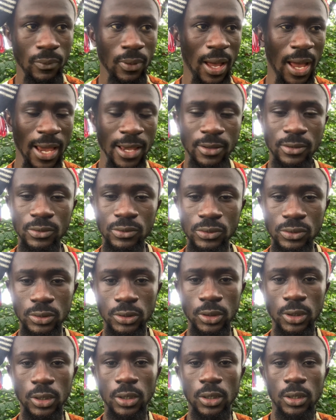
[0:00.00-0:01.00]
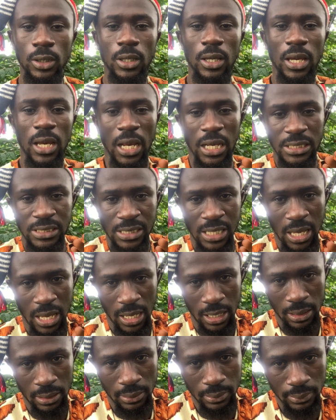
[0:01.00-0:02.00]
I use
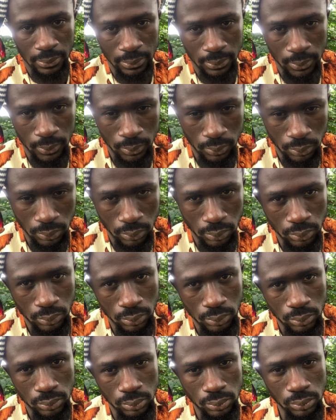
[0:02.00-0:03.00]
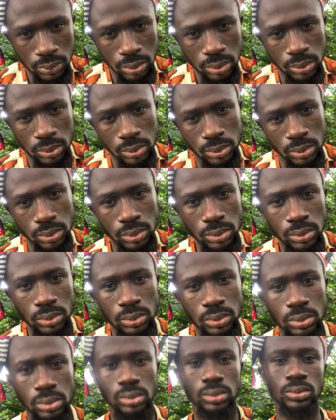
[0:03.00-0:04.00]
exhale.
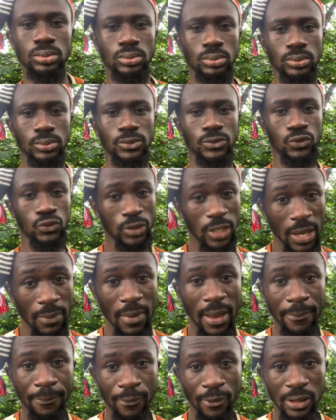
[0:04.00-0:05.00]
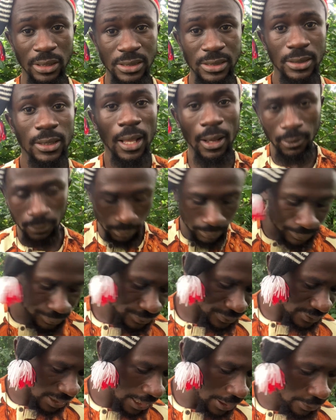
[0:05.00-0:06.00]
You get my point now.
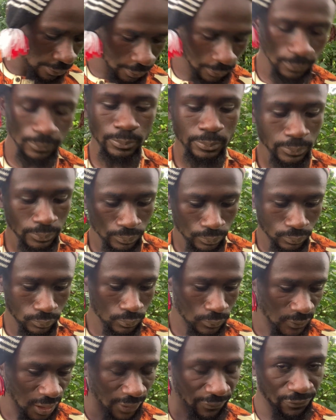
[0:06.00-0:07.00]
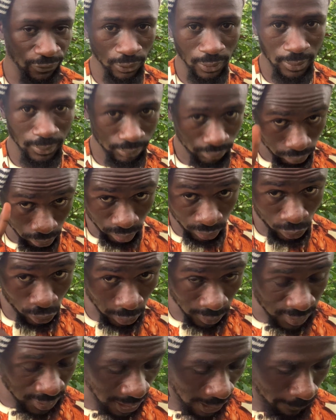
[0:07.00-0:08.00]
Thank you. If you
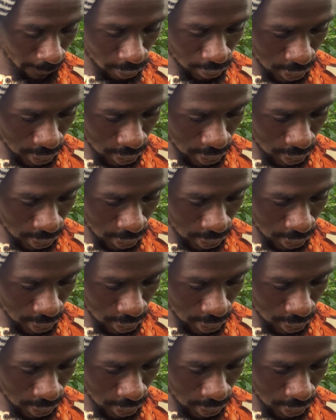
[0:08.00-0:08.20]
subscribe on